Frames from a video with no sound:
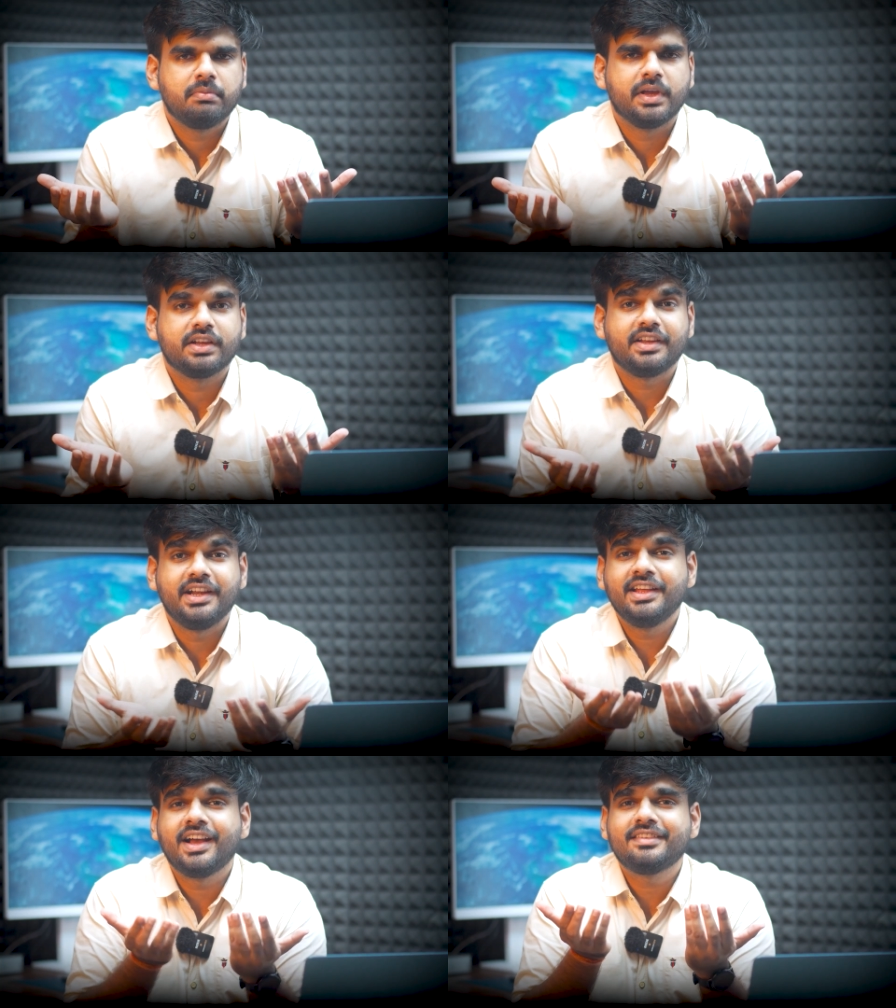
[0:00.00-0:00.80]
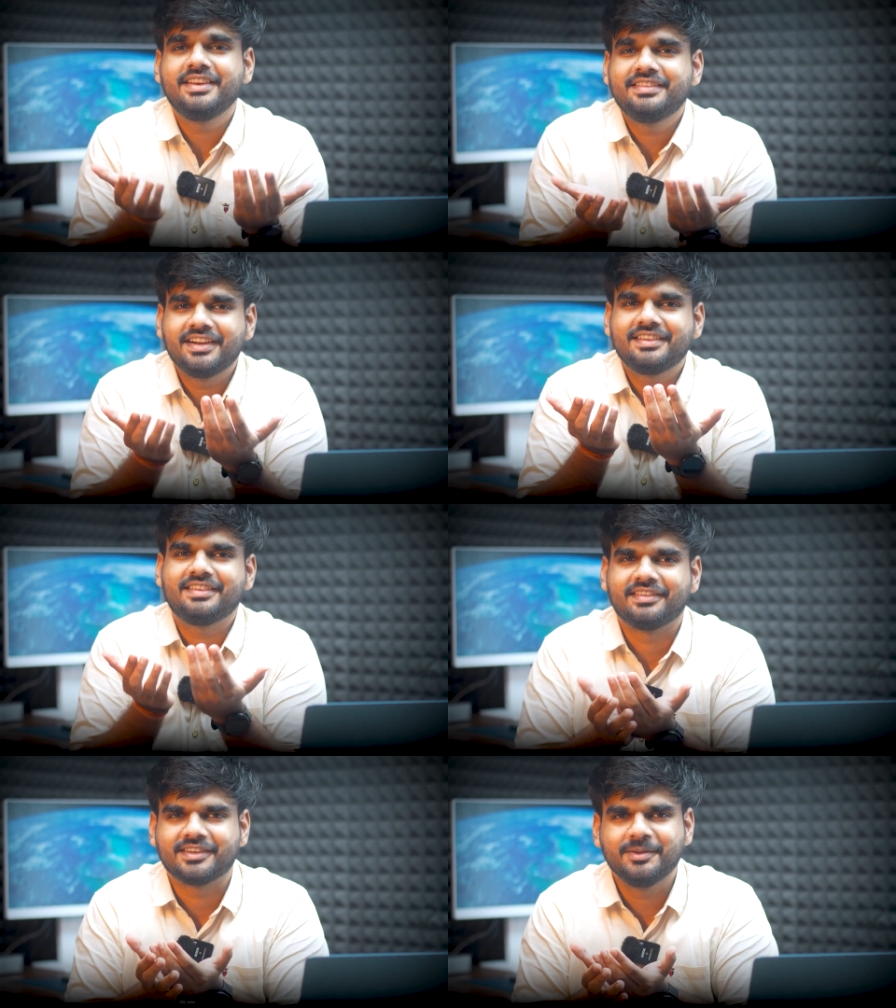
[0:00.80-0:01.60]
Because India's research
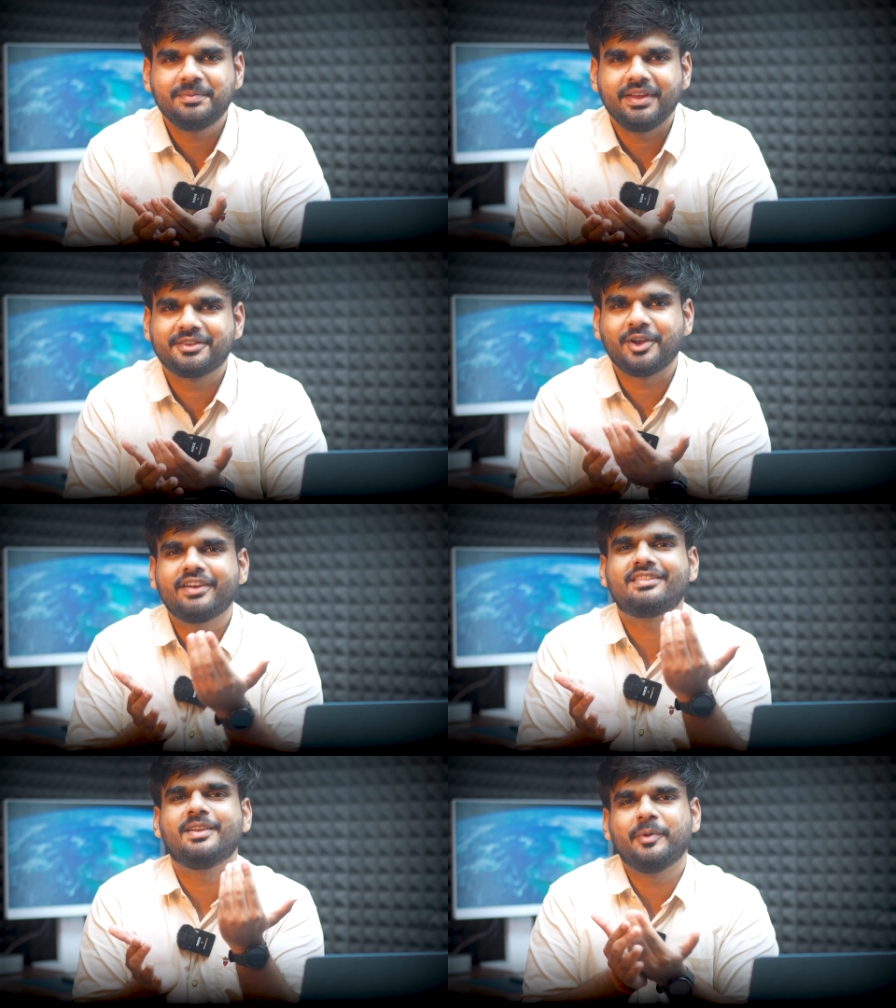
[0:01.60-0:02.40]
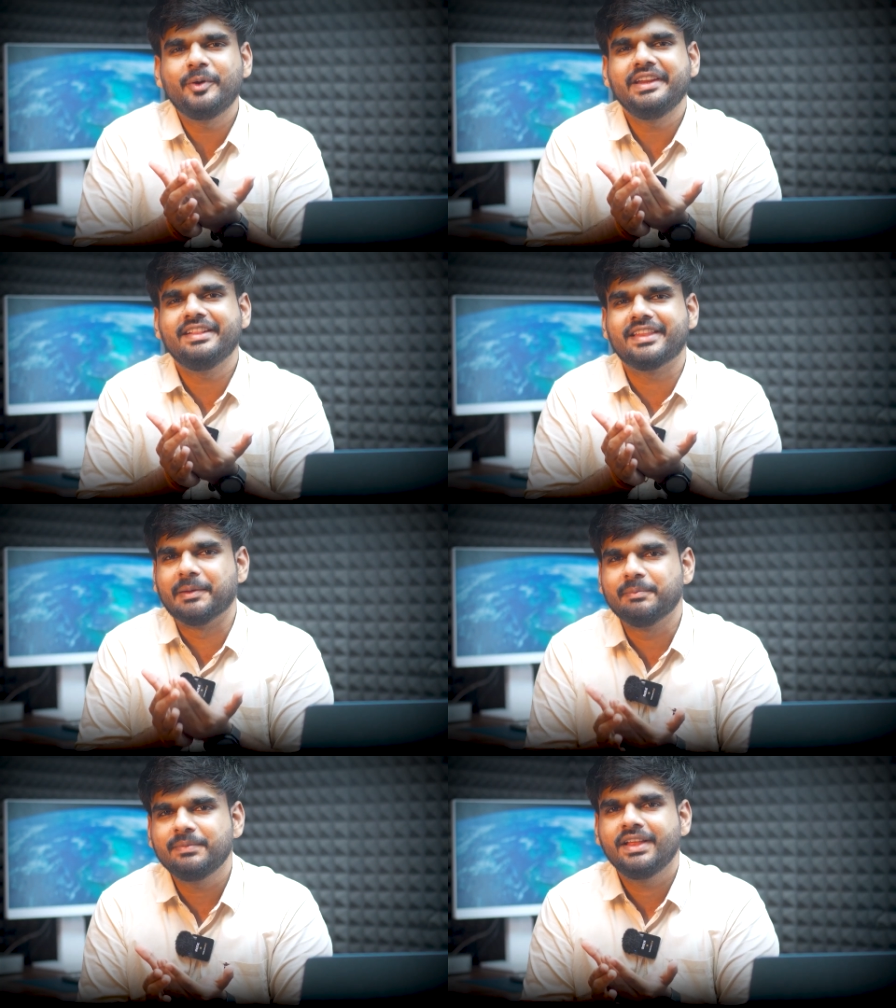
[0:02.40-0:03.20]
system is not supporting
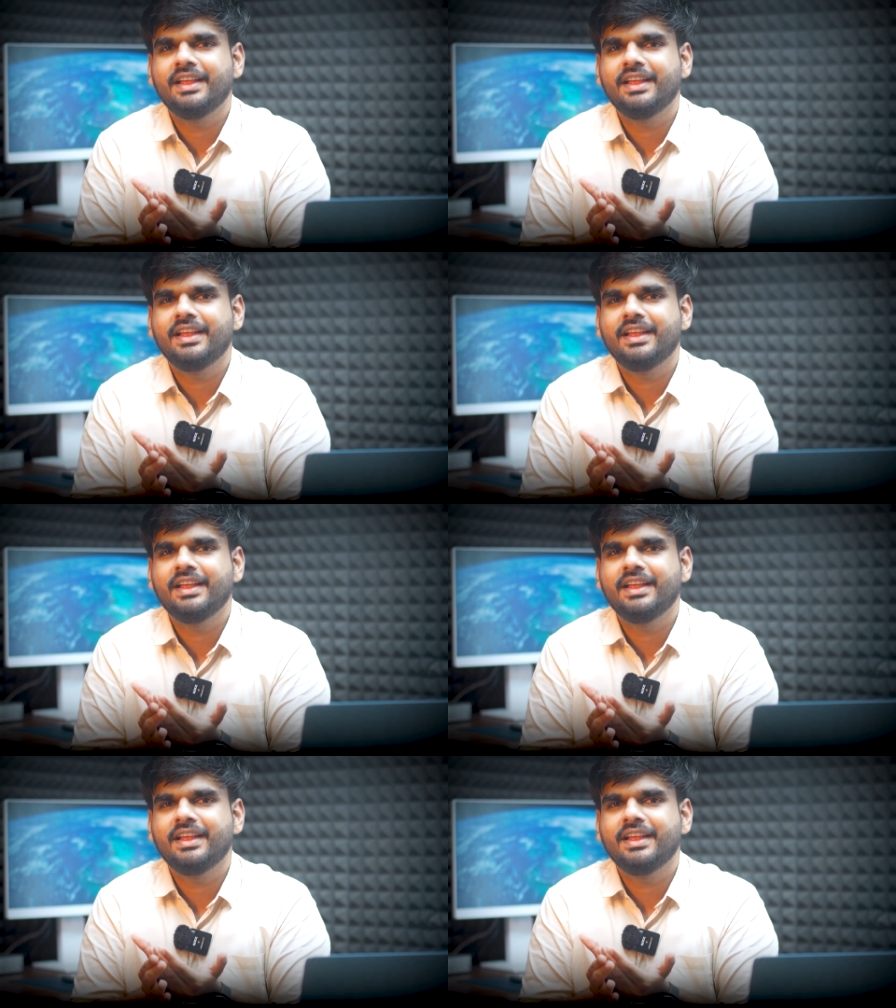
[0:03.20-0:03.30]
them